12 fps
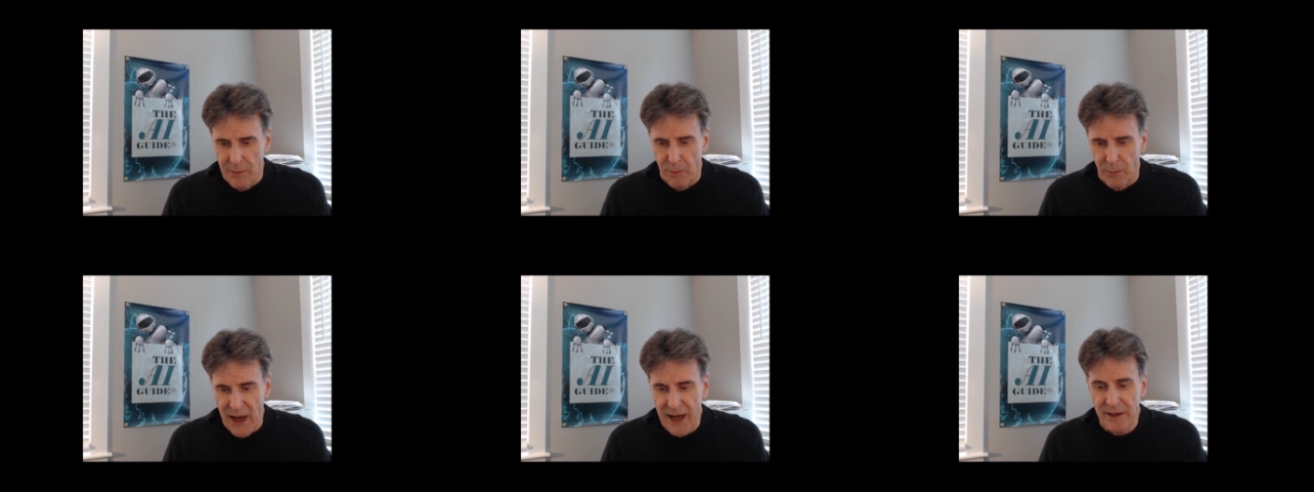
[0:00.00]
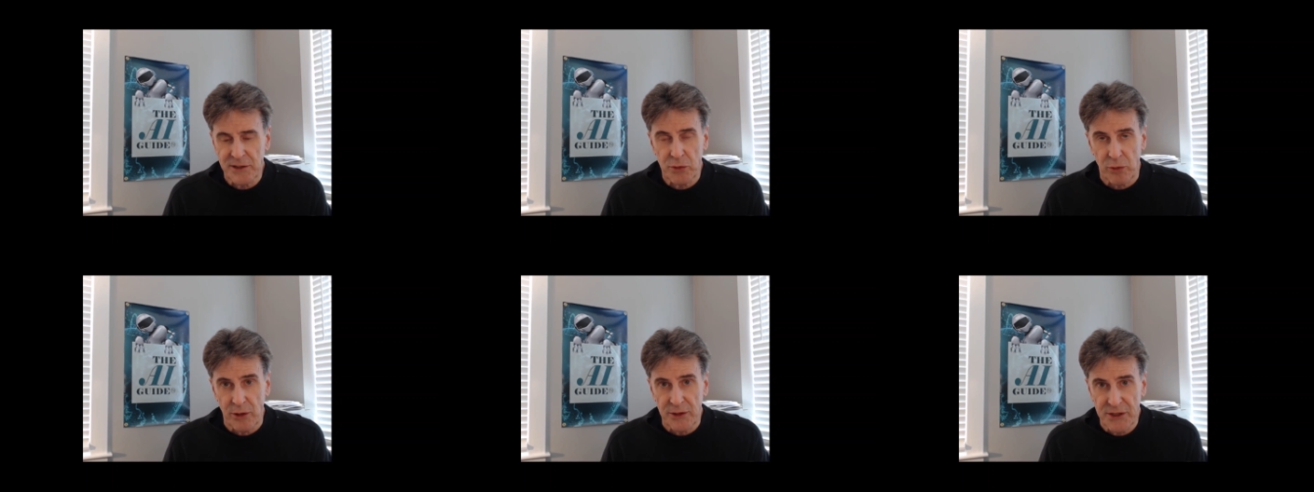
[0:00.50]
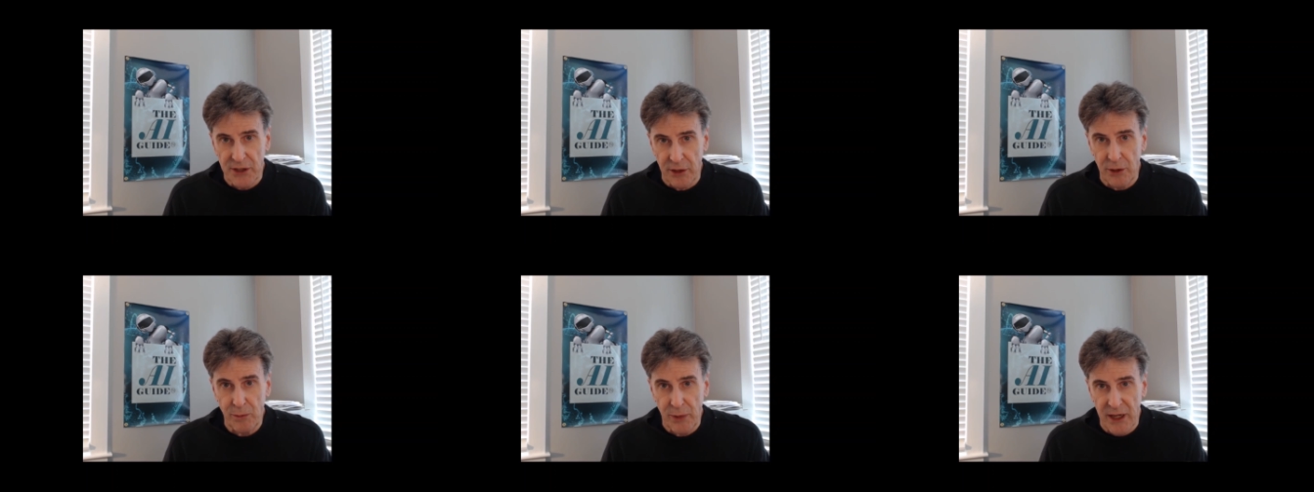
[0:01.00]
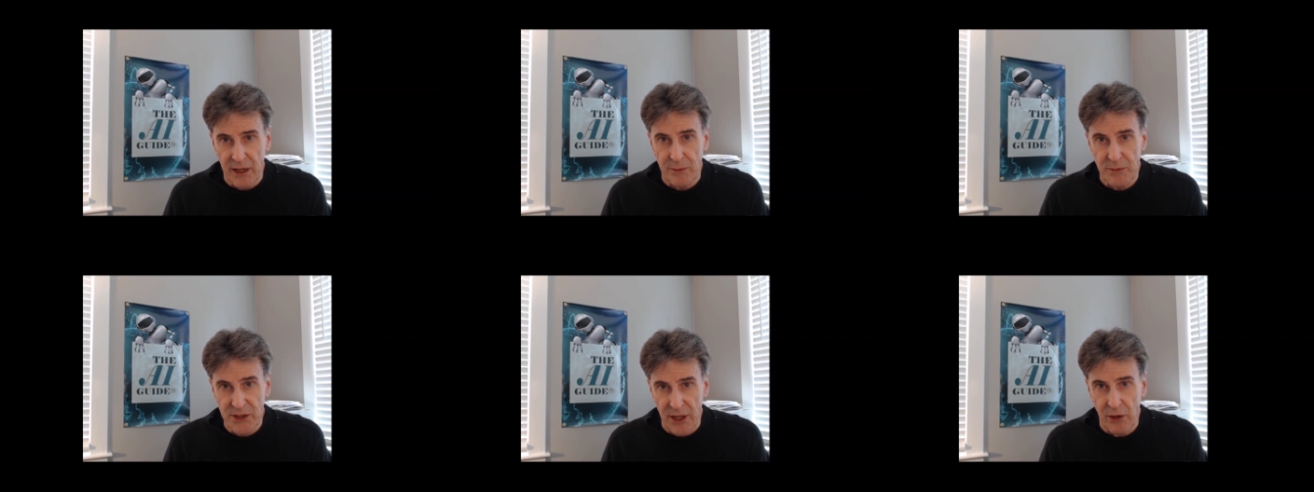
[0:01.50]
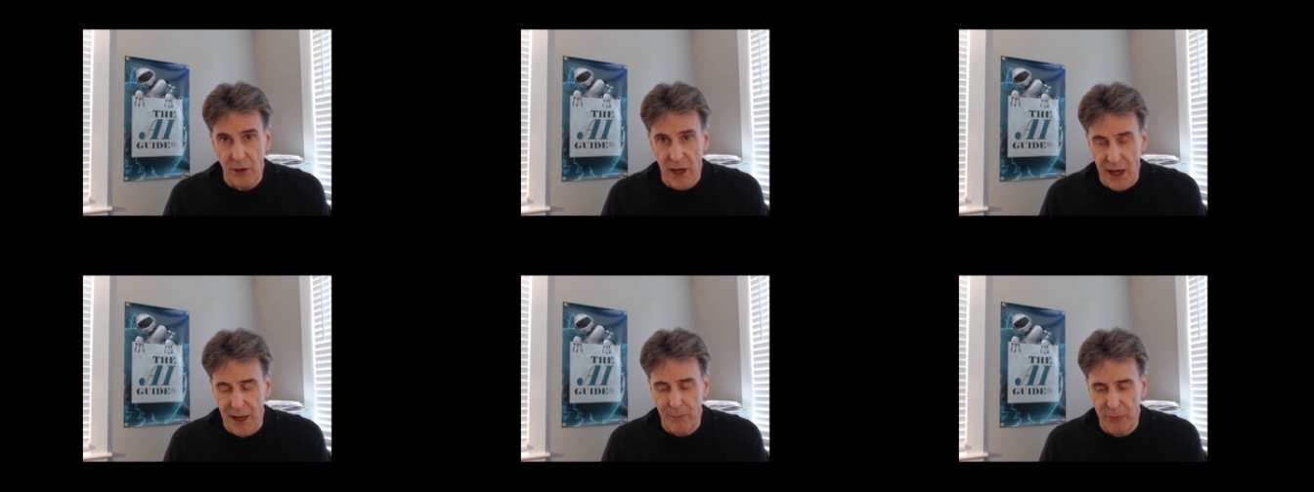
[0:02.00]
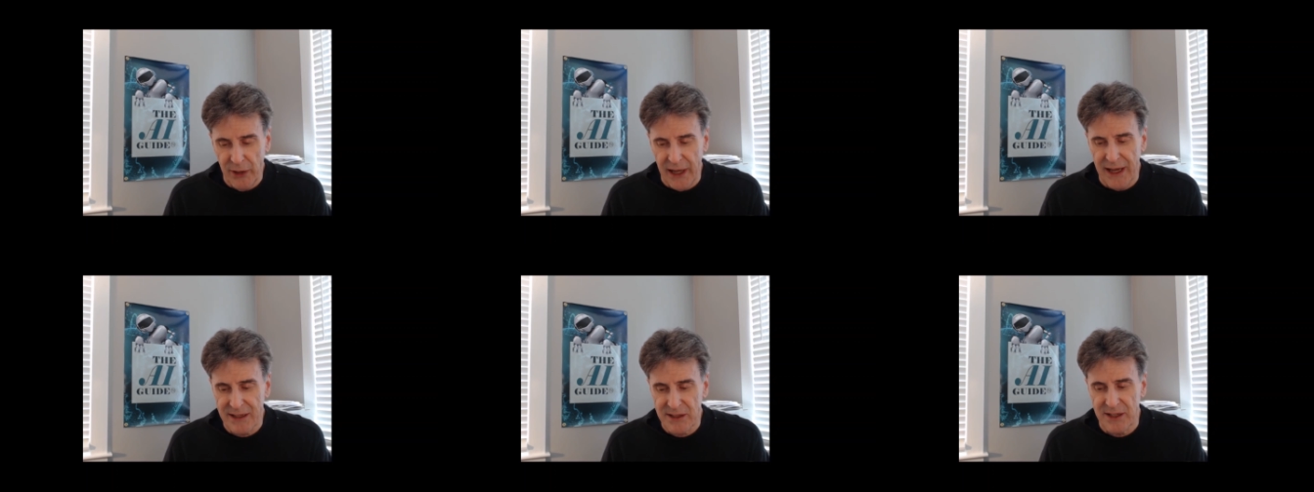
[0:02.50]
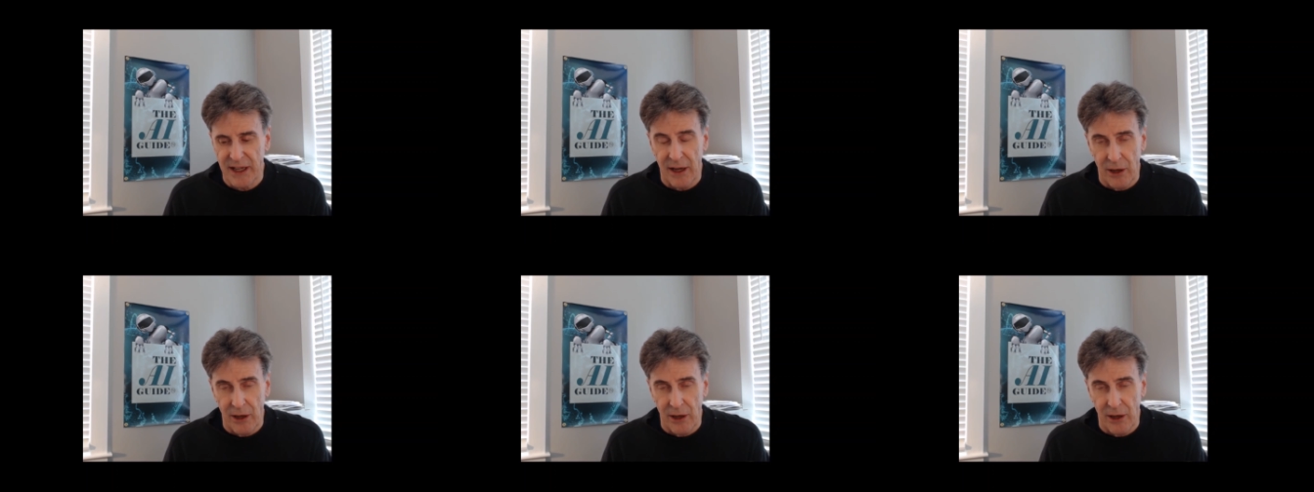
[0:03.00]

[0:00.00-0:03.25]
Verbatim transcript: Models will soon become so complex that